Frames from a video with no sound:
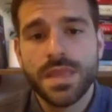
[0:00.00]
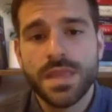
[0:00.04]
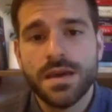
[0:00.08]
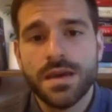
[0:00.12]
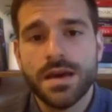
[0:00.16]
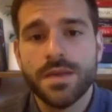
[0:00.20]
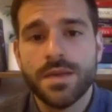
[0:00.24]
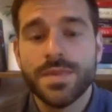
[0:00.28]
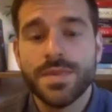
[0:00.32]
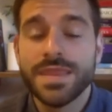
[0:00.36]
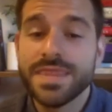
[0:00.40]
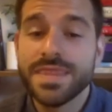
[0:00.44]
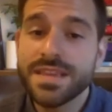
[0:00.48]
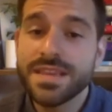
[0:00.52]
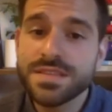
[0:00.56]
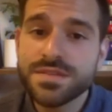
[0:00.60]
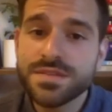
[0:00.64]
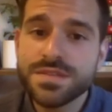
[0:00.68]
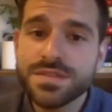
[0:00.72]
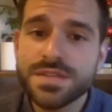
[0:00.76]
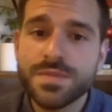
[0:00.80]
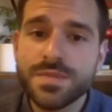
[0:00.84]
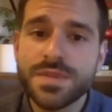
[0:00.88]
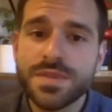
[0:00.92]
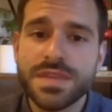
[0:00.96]
Um, and these are
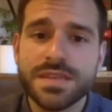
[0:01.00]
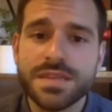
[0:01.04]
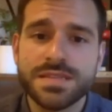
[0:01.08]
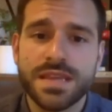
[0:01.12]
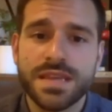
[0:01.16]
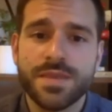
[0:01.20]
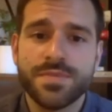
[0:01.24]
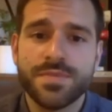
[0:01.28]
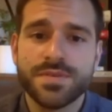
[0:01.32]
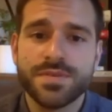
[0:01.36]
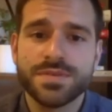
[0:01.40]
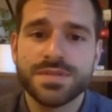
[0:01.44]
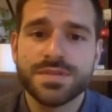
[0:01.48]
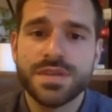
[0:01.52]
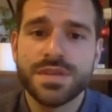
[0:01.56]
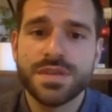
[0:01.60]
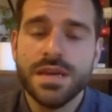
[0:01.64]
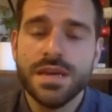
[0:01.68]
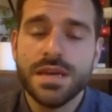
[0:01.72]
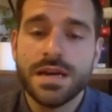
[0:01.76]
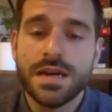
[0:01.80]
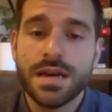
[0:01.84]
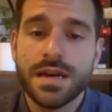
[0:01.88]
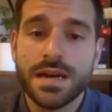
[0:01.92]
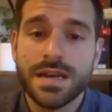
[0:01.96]
some of the examples,
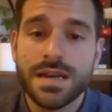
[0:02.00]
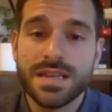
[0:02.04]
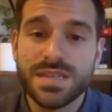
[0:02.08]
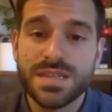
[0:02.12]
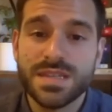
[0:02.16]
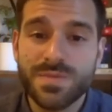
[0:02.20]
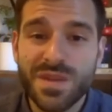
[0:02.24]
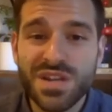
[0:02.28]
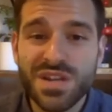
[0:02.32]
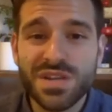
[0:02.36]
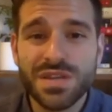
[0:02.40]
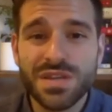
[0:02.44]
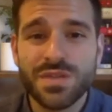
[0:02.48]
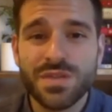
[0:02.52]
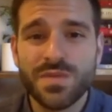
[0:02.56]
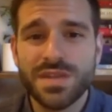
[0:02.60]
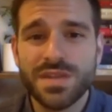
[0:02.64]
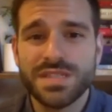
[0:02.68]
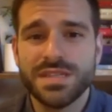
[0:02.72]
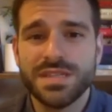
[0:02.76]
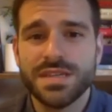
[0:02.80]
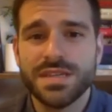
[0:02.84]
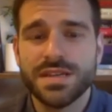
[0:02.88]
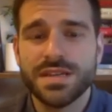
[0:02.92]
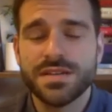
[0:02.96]
uh, especially in
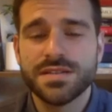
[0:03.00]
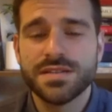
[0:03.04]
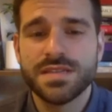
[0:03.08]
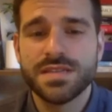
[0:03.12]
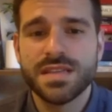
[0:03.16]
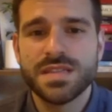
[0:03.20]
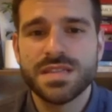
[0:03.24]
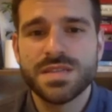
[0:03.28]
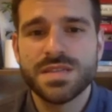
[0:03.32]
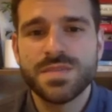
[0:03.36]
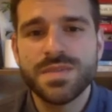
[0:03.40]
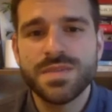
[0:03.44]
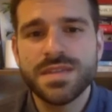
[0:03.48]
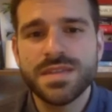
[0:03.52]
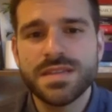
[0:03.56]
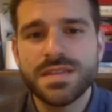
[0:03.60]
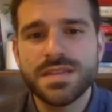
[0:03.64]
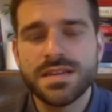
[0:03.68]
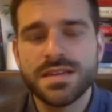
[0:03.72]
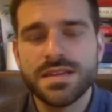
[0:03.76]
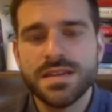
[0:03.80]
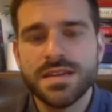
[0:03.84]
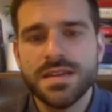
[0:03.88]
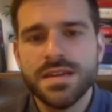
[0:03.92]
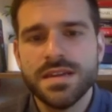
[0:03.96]
recent years, that speak
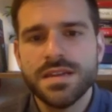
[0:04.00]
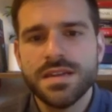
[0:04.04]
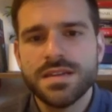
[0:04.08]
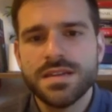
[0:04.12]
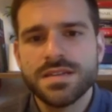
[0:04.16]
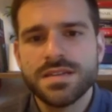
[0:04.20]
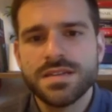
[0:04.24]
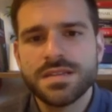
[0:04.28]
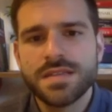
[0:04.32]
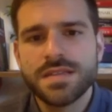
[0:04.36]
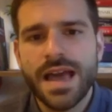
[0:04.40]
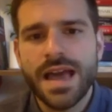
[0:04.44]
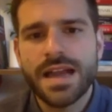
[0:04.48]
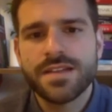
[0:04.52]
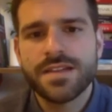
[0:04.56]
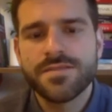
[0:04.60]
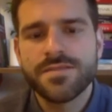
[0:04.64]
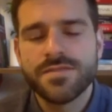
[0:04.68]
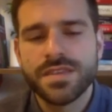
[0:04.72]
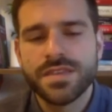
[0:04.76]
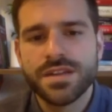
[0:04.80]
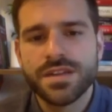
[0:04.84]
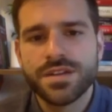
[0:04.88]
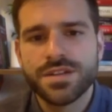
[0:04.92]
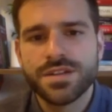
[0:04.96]
to just the lack of
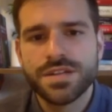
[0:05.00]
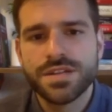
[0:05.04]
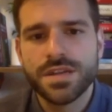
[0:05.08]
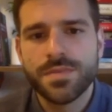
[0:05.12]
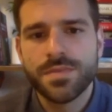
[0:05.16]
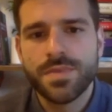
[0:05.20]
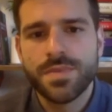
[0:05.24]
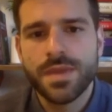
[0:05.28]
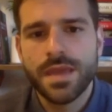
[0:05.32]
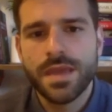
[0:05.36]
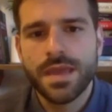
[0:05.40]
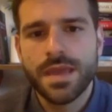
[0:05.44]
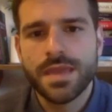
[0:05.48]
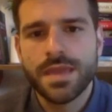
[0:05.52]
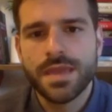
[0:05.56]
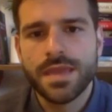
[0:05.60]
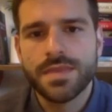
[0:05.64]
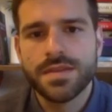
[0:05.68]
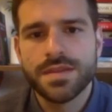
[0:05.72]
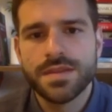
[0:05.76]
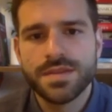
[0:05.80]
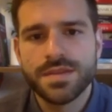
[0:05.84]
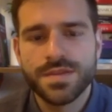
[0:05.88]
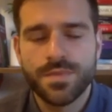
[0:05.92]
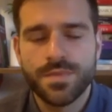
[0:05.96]
leadership and
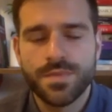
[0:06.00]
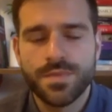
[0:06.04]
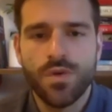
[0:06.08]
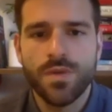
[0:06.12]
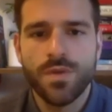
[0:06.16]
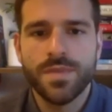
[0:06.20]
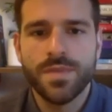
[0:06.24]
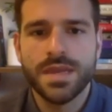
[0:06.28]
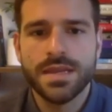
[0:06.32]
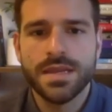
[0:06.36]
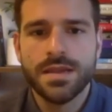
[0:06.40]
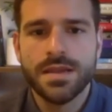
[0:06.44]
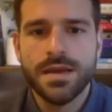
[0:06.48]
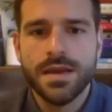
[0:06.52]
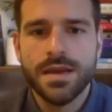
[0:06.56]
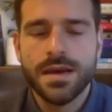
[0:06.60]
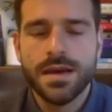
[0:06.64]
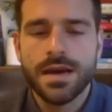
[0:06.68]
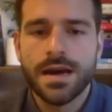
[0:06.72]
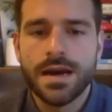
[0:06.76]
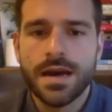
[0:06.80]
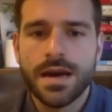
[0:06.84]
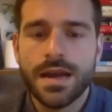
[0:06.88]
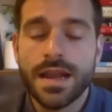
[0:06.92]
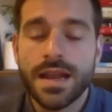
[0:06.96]
the disappointment.
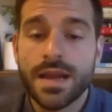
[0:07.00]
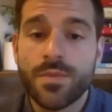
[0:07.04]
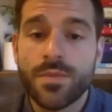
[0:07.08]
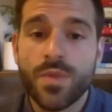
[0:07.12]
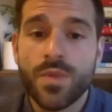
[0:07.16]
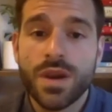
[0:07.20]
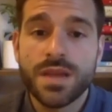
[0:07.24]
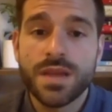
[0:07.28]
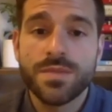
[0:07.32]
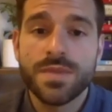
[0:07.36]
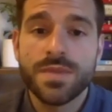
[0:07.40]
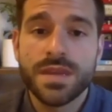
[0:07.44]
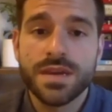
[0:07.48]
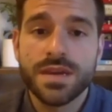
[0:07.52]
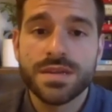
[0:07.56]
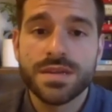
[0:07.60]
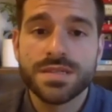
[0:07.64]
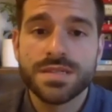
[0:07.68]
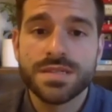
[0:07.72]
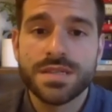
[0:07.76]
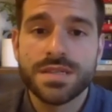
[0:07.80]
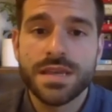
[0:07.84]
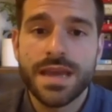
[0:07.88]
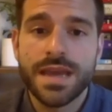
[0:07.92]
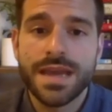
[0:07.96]
Uh, and I'm running
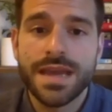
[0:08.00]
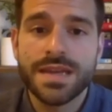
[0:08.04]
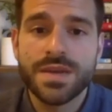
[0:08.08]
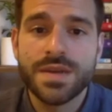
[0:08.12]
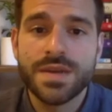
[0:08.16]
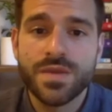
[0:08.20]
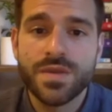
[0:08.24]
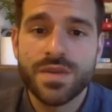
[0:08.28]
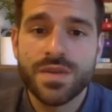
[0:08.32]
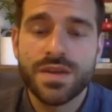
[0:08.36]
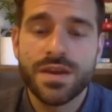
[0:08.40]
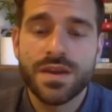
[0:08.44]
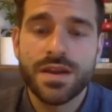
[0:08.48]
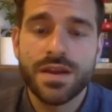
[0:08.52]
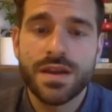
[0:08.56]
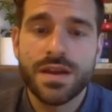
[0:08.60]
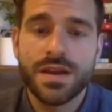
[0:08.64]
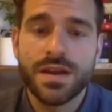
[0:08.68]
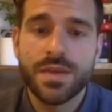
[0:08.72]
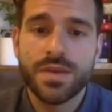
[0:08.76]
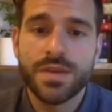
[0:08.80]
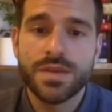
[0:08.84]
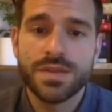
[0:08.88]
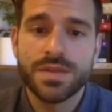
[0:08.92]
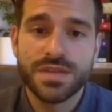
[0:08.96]
because I don't think our
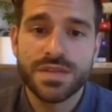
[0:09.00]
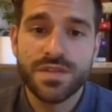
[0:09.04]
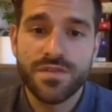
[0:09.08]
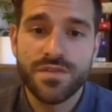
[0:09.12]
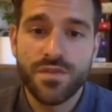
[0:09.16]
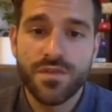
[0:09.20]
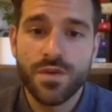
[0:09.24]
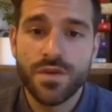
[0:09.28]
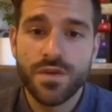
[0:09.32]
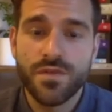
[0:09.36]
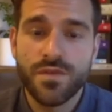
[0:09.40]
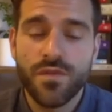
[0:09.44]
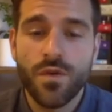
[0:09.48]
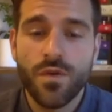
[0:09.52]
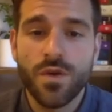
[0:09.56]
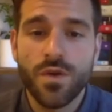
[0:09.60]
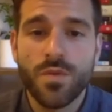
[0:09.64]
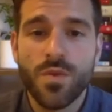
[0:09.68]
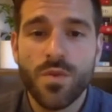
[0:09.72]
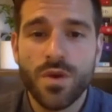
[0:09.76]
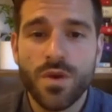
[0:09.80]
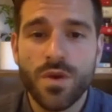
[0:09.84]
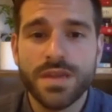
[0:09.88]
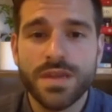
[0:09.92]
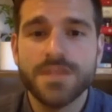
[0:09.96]
neighborhoods can afford four
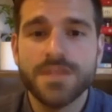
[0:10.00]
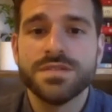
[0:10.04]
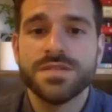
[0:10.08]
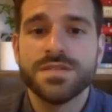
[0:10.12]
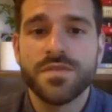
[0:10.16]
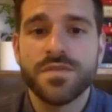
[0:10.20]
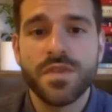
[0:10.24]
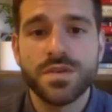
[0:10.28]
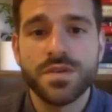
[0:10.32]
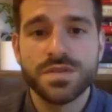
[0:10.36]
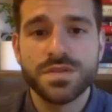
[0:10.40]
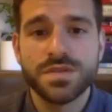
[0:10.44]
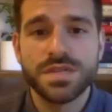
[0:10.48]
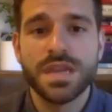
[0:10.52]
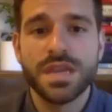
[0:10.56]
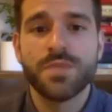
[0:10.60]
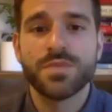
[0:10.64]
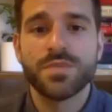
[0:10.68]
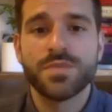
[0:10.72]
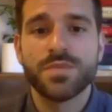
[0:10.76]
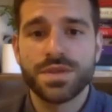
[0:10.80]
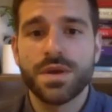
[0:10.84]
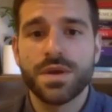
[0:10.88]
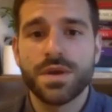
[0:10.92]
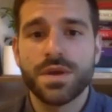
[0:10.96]
more years of those same
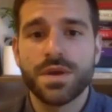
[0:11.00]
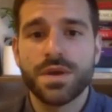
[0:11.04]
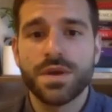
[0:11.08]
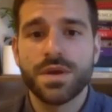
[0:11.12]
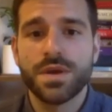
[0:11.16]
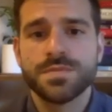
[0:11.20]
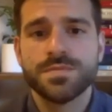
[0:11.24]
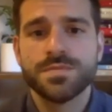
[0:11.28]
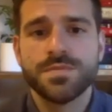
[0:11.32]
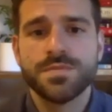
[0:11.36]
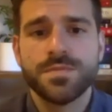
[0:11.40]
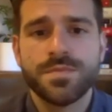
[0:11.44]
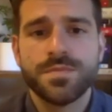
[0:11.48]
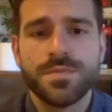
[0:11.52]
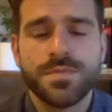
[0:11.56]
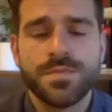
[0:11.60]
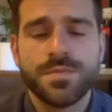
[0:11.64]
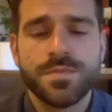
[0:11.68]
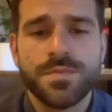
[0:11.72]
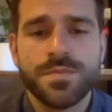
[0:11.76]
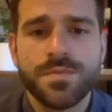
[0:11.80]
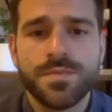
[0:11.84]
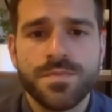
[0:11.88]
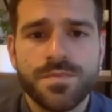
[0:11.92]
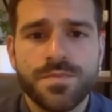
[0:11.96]
results.
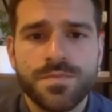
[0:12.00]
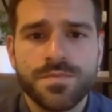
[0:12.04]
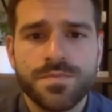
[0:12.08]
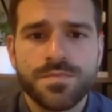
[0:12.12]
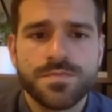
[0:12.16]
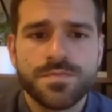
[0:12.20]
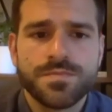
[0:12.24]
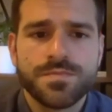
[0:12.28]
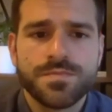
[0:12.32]
And to